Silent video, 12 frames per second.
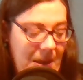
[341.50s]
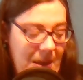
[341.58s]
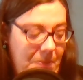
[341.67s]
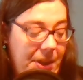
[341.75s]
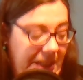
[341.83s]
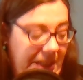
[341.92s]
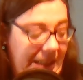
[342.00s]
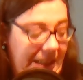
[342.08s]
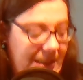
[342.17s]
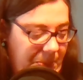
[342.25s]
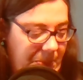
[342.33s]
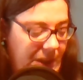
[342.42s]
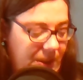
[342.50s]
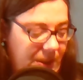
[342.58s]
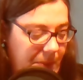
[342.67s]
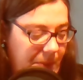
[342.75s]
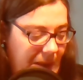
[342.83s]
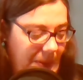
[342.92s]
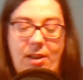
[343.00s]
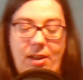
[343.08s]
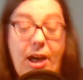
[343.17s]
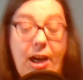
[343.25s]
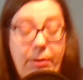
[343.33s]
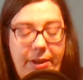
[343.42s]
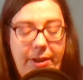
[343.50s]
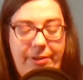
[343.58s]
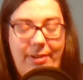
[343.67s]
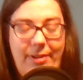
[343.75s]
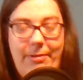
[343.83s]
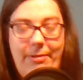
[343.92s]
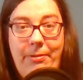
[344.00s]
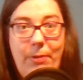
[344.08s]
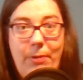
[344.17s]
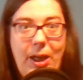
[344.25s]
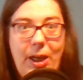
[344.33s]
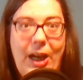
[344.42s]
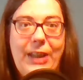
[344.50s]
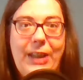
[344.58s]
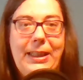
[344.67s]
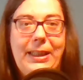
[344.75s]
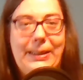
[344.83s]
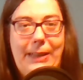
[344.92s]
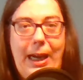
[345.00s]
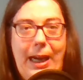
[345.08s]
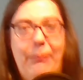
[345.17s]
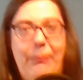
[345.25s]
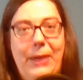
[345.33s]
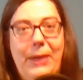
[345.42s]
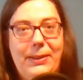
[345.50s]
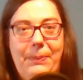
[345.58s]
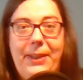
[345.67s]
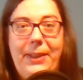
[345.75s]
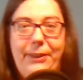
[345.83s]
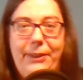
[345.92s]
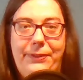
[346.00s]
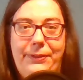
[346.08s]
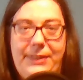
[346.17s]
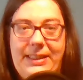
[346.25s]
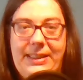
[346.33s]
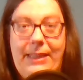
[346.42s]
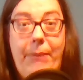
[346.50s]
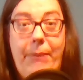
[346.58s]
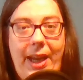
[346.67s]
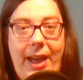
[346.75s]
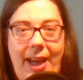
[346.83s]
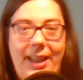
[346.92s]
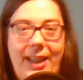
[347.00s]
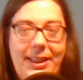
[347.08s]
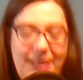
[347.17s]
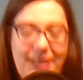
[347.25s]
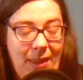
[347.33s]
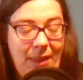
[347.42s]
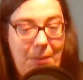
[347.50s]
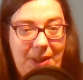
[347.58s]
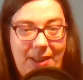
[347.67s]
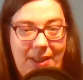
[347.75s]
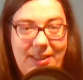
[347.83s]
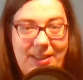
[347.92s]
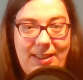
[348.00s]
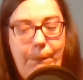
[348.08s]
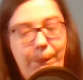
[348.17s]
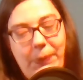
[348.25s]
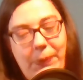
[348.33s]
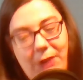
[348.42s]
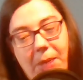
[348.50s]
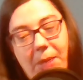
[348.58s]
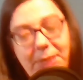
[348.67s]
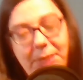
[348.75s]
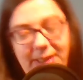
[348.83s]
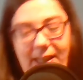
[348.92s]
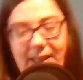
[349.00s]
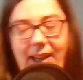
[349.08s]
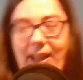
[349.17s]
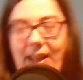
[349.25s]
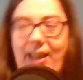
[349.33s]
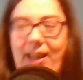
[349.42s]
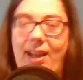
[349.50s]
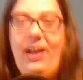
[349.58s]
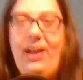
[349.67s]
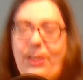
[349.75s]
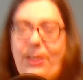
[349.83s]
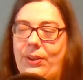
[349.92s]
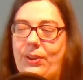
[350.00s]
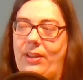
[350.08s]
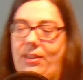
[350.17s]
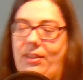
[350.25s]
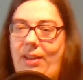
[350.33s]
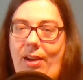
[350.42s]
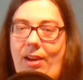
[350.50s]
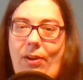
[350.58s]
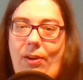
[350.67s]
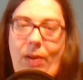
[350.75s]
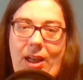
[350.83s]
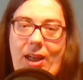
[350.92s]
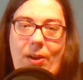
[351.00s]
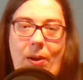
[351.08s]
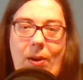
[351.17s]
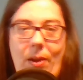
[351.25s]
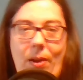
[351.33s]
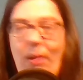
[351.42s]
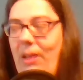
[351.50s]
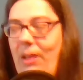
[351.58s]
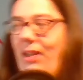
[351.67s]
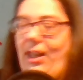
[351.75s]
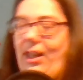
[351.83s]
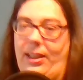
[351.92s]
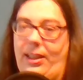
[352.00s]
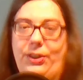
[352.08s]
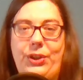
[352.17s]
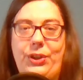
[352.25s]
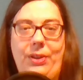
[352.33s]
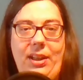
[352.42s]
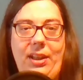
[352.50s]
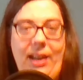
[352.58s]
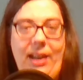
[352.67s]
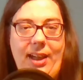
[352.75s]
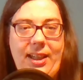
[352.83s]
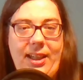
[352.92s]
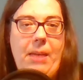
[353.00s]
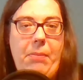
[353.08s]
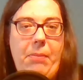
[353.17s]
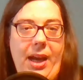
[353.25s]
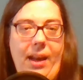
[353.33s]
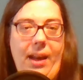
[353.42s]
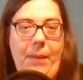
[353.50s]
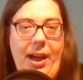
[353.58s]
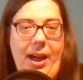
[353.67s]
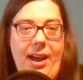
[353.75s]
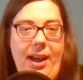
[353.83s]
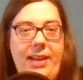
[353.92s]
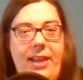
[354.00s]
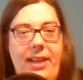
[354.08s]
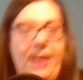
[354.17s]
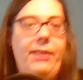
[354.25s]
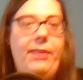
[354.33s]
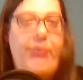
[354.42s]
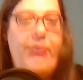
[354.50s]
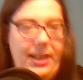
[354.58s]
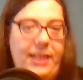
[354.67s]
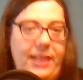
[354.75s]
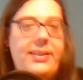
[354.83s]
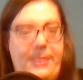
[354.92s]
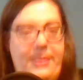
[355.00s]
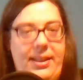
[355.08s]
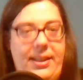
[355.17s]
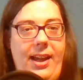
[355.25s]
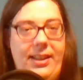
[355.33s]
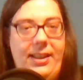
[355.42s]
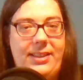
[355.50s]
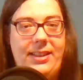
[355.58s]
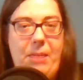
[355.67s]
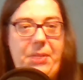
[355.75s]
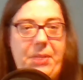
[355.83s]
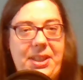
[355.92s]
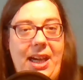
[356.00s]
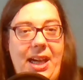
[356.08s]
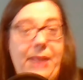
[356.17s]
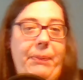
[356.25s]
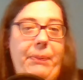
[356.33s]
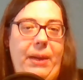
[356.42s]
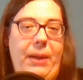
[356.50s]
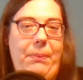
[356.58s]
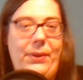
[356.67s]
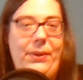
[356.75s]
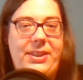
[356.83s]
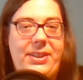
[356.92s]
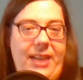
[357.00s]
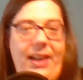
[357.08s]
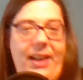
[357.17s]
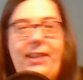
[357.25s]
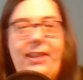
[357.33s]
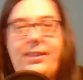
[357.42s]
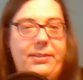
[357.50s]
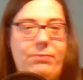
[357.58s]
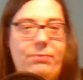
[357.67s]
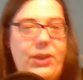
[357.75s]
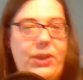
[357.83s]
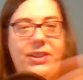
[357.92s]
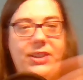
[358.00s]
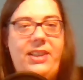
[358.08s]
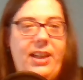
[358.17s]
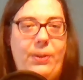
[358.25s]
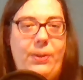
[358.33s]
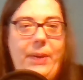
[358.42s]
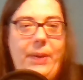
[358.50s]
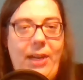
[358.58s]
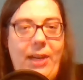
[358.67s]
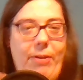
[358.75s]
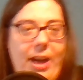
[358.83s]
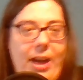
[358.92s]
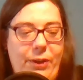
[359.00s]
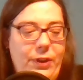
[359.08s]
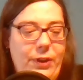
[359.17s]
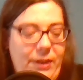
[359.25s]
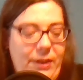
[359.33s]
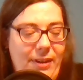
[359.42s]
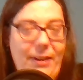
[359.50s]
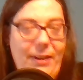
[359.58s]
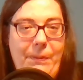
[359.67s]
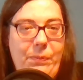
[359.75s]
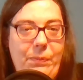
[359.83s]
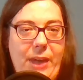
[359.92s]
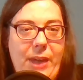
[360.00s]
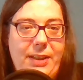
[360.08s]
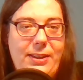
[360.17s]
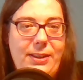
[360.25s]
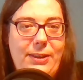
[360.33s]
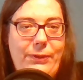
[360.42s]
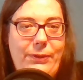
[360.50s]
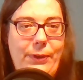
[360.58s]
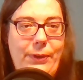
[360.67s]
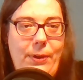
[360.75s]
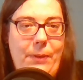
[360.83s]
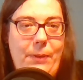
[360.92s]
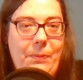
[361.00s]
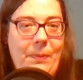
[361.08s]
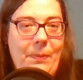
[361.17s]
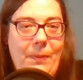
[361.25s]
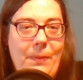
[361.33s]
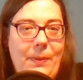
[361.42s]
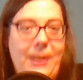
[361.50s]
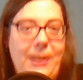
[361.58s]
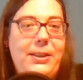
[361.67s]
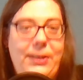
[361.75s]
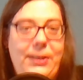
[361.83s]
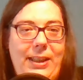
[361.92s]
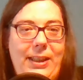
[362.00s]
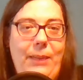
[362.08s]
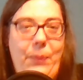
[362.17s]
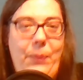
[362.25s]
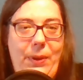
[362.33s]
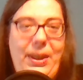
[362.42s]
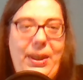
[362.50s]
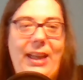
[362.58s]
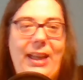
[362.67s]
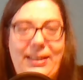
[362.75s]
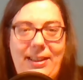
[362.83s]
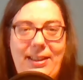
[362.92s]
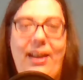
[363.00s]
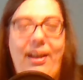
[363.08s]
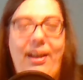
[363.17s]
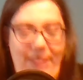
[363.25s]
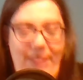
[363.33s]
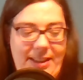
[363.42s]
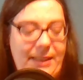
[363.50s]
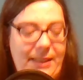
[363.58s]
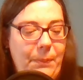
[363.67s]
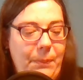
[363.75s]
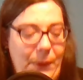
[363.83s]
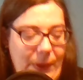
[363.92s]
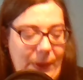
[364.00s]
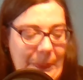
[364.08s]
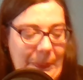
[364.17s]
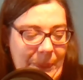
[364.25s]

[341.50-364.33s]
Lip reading: but it is possible. However, regarding the name, there's a bit of debate, because some say you can only call like the short neck bağlama and the other one is the saz, but other people say it's just the other way around. That's to keep things clear and simple.